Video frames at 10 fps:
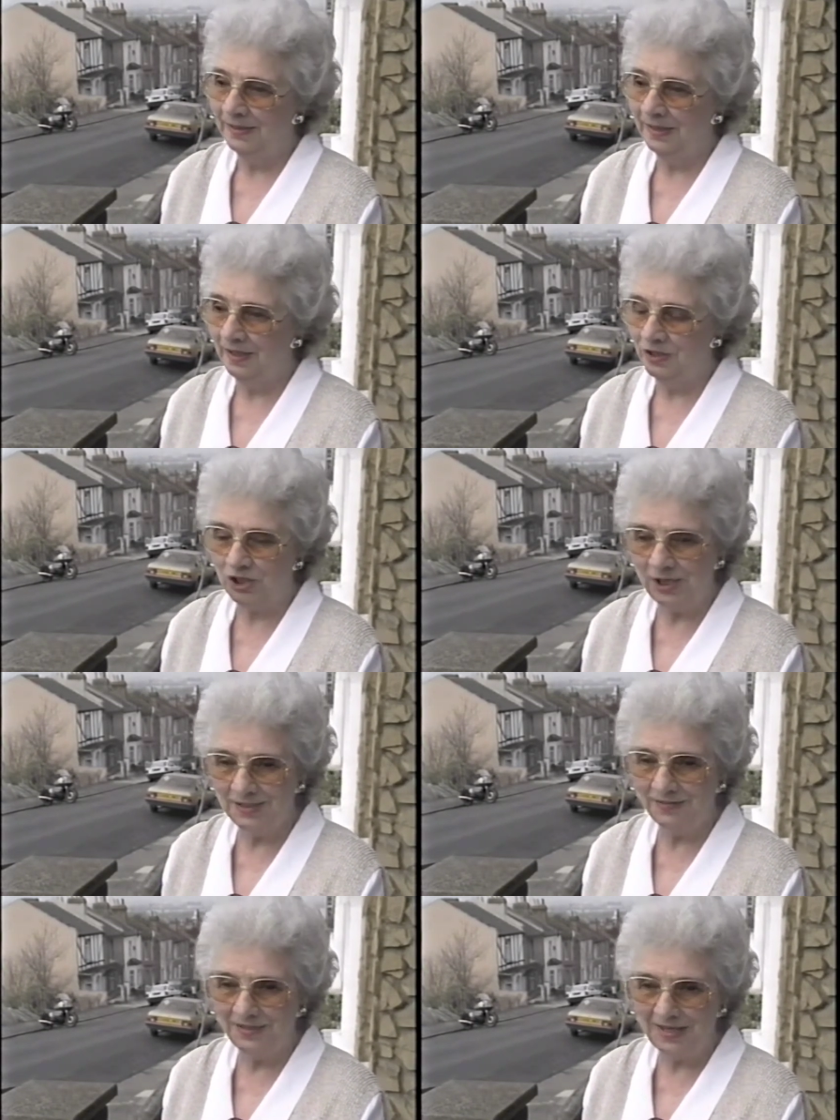uh,
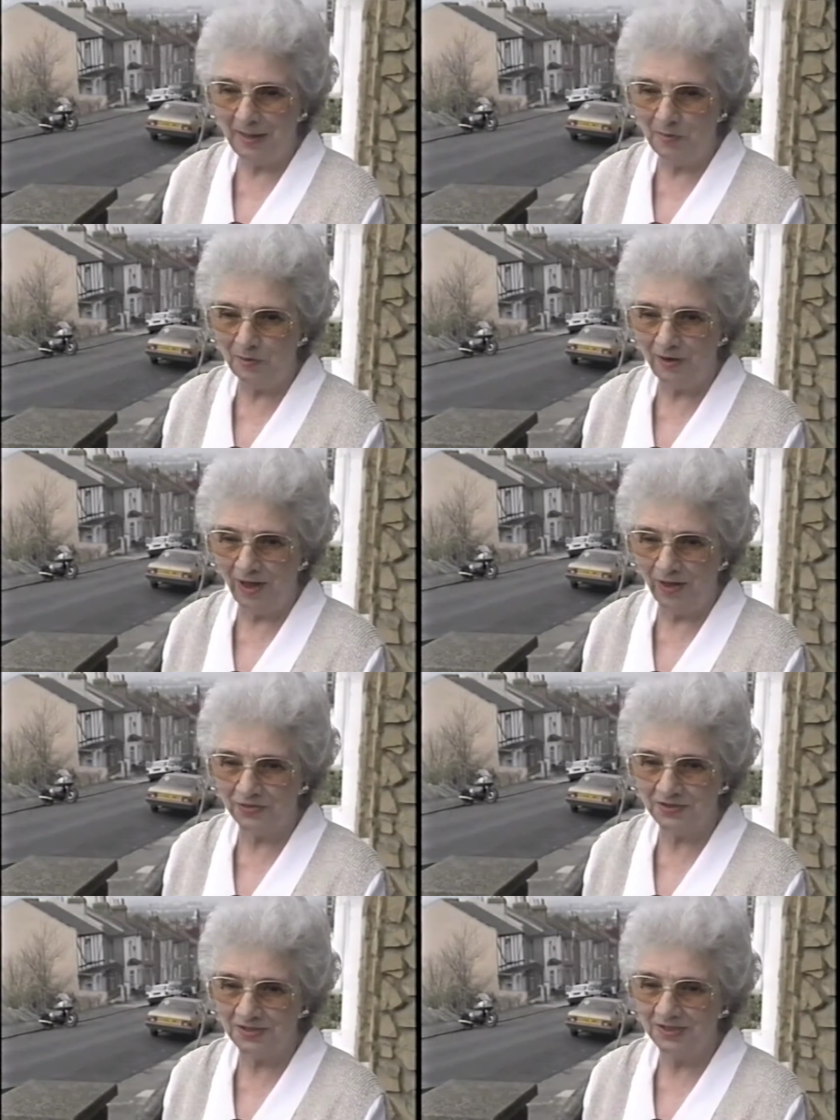sheets for
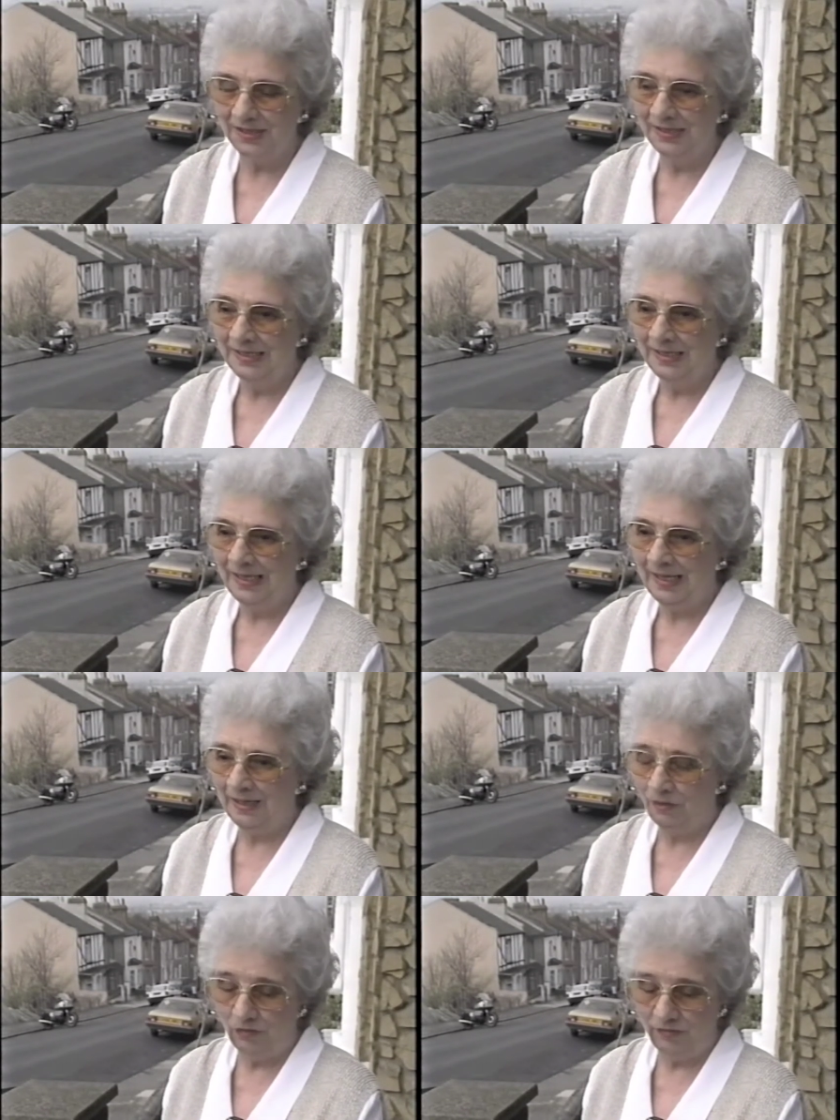tablecloths
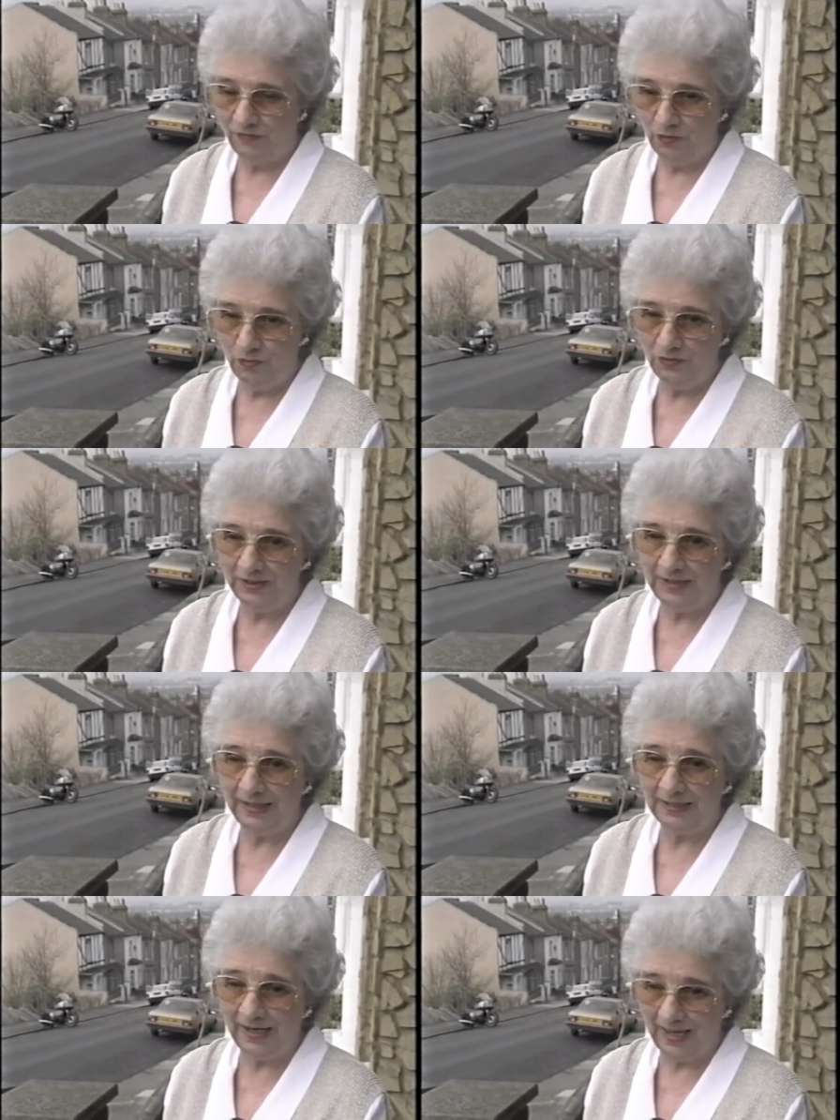and all the food that
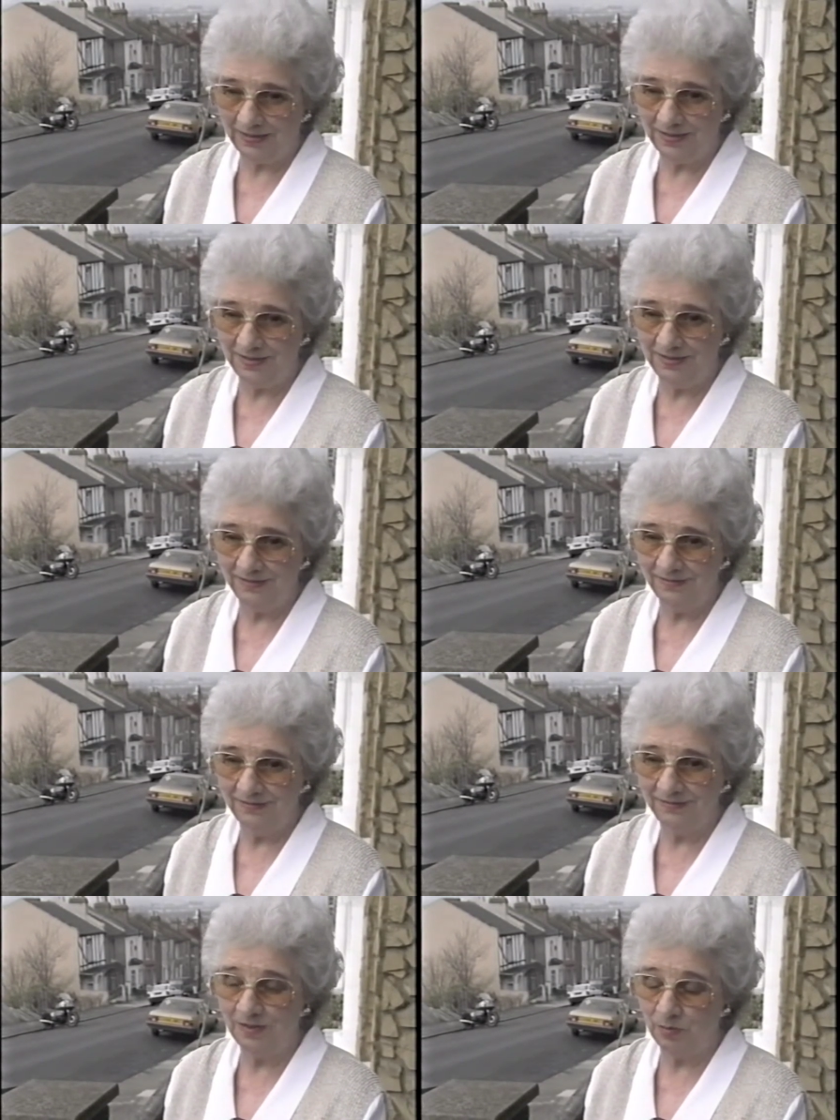they'd collected
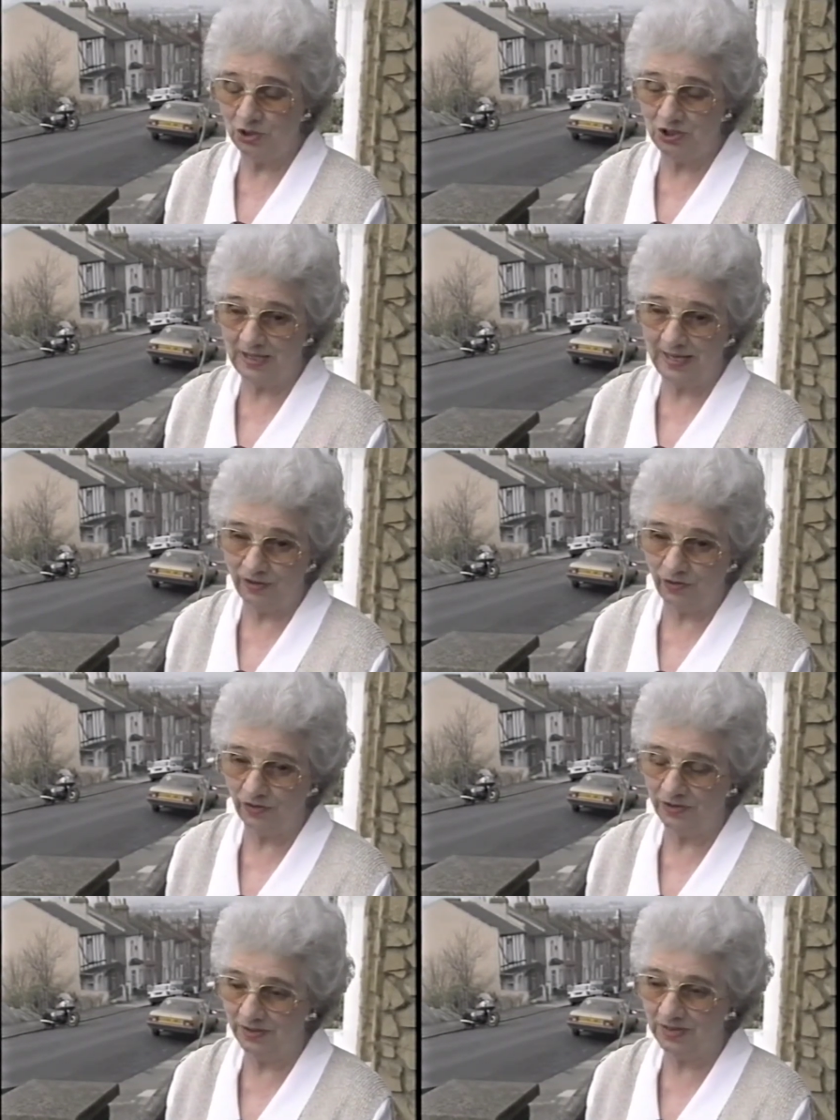as much as they
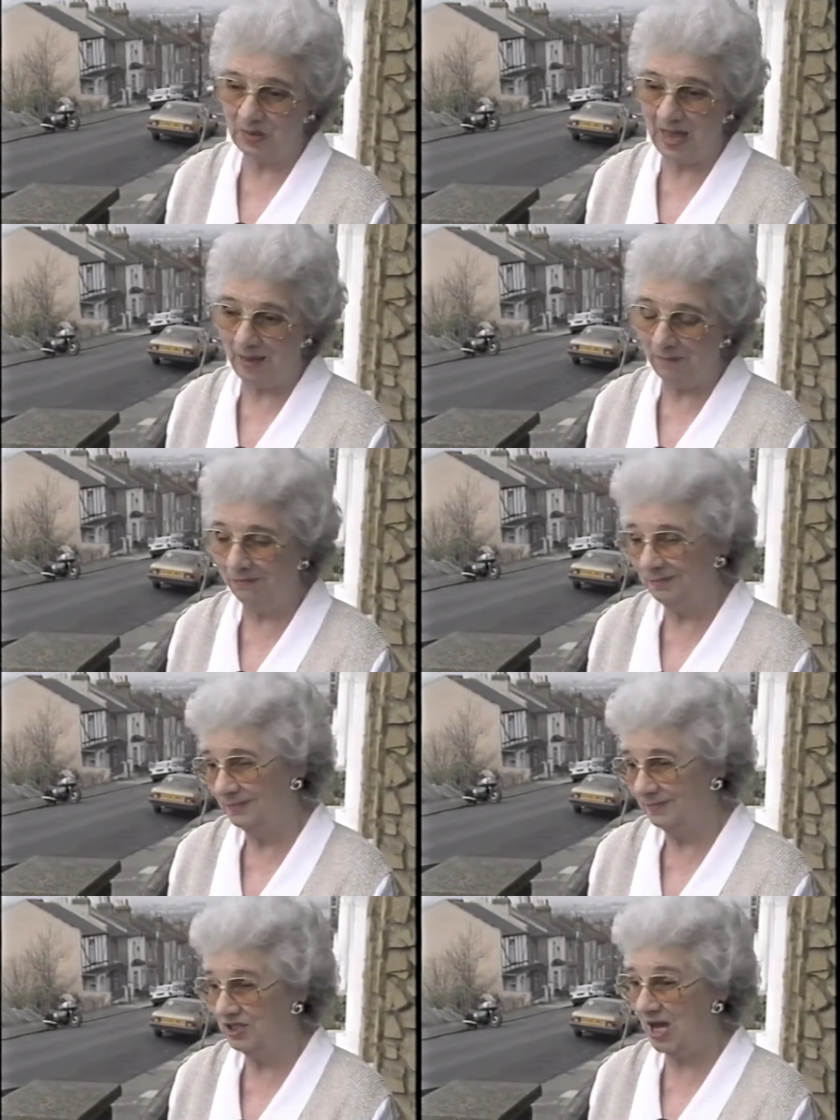could spam,
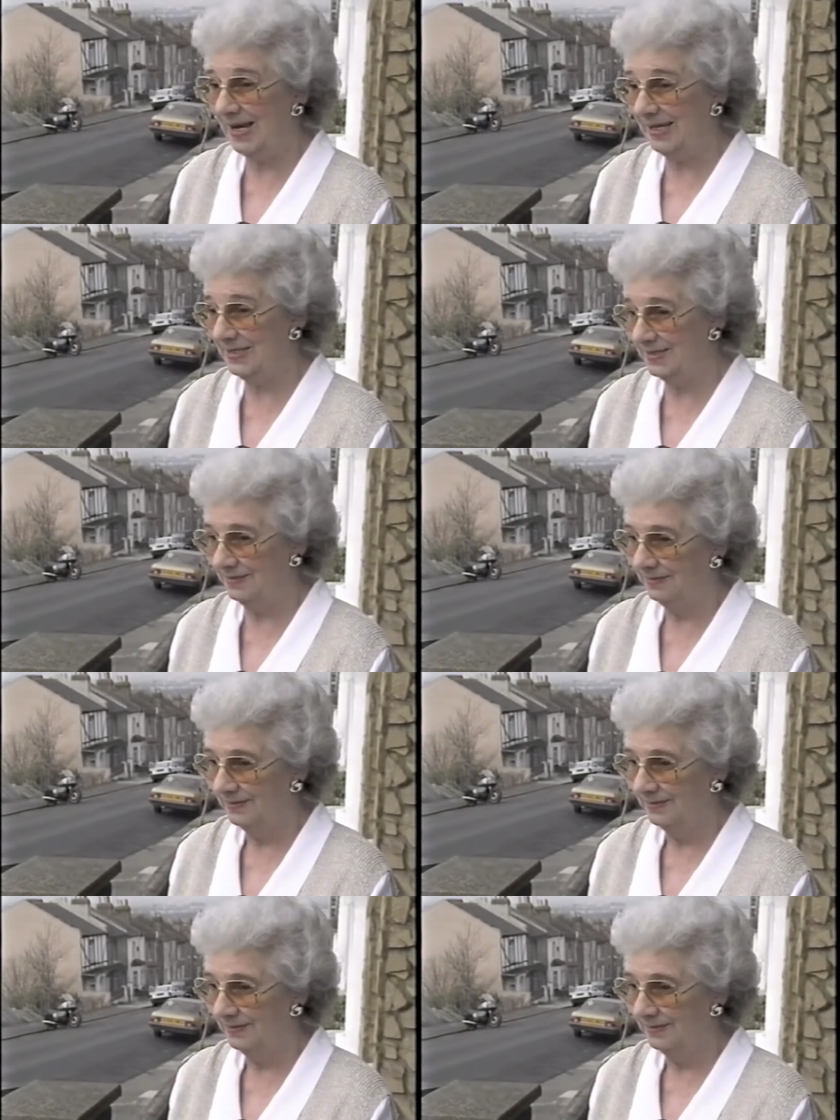jellies,